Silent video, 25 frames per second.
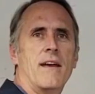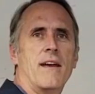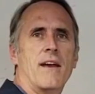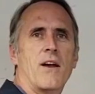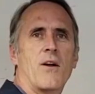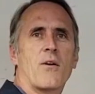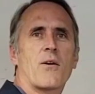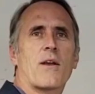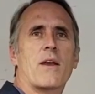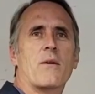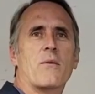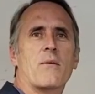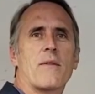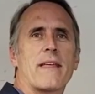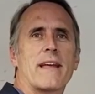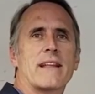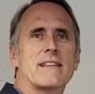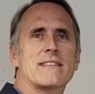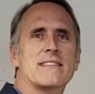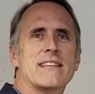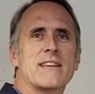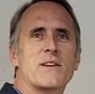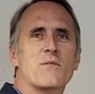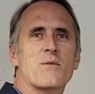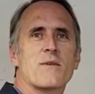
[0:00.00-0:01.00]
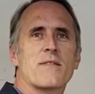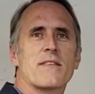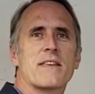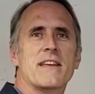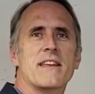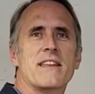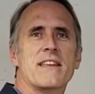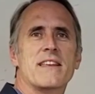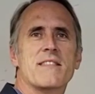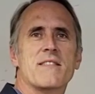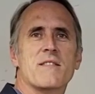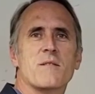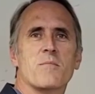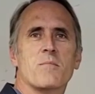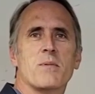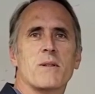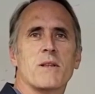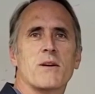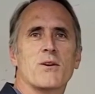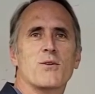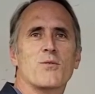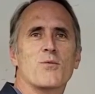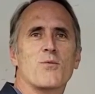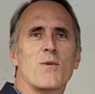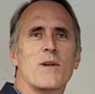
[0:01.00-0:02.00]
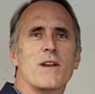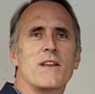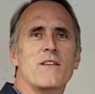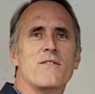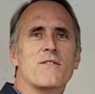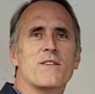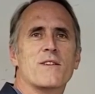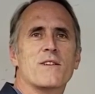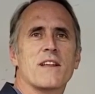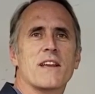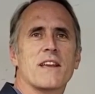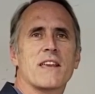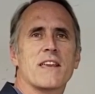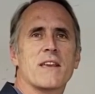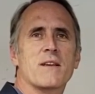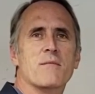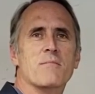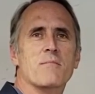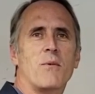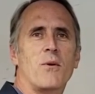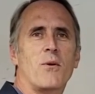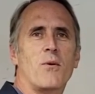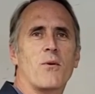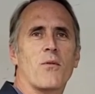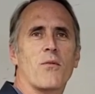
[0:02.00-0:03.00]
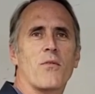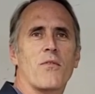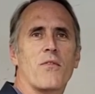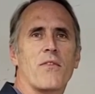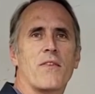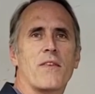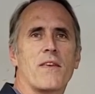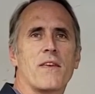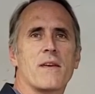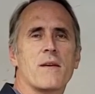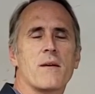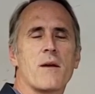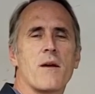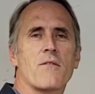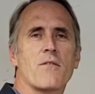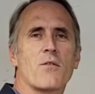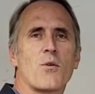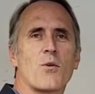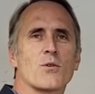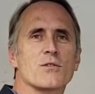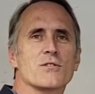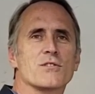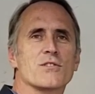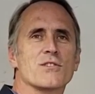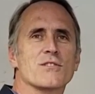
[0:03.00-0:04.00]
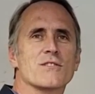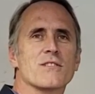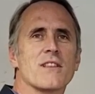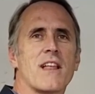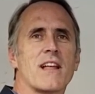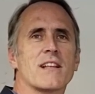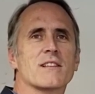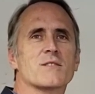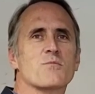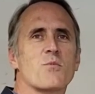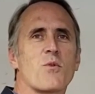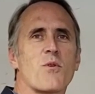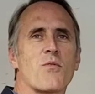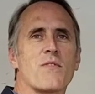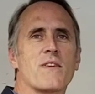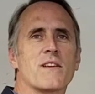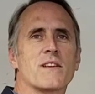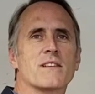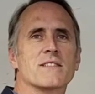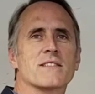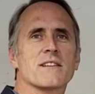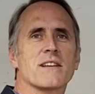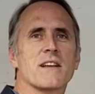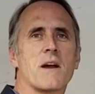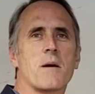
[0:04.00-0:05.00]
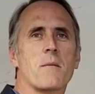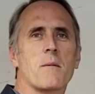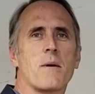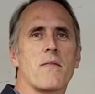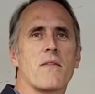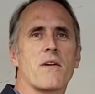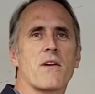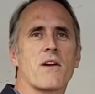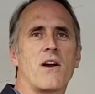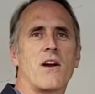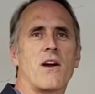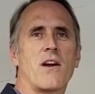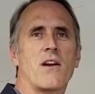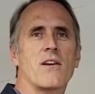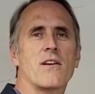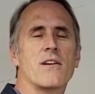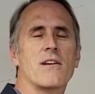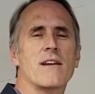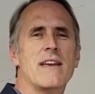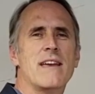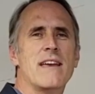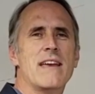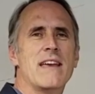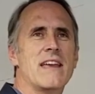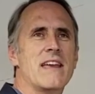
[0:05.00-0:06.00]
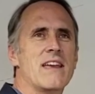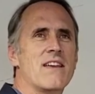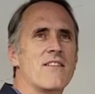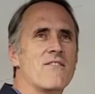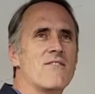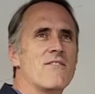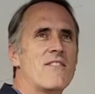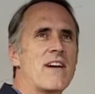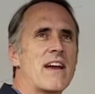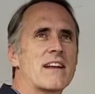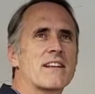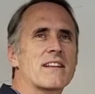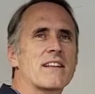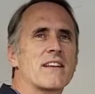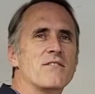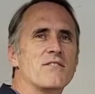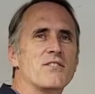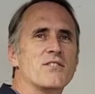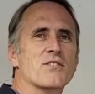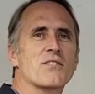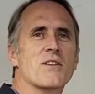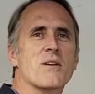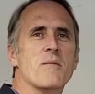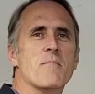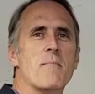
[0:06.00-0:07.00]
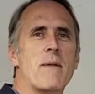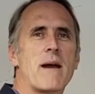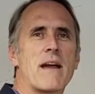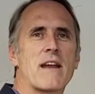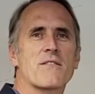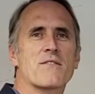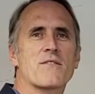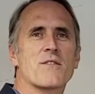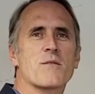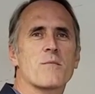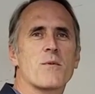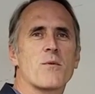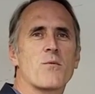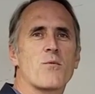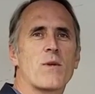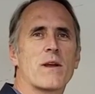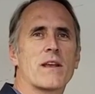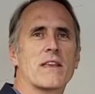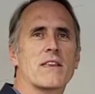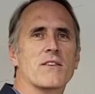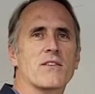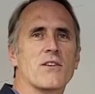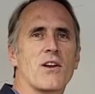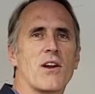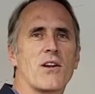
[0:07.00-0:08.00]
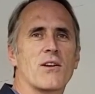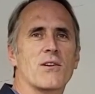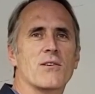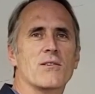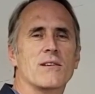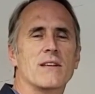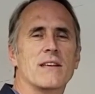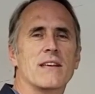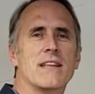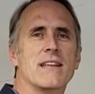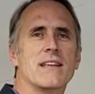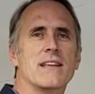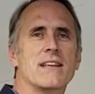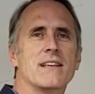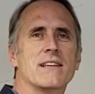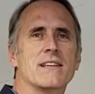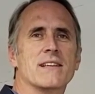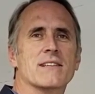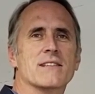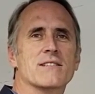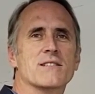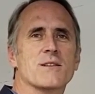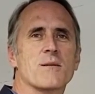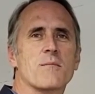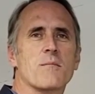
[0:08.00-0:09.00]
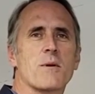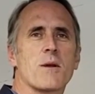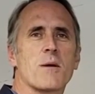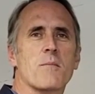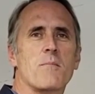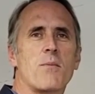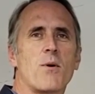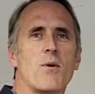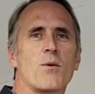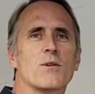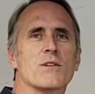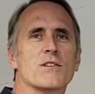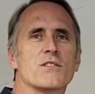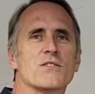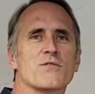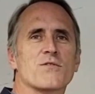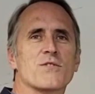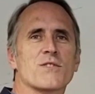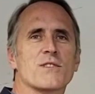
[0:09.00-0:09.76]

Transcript: Okay, well that's it with getting the plug ready for taking molds. Of course, there's lots more things to come on the car. In fact, I've just come back from a wrecking yard getting some components for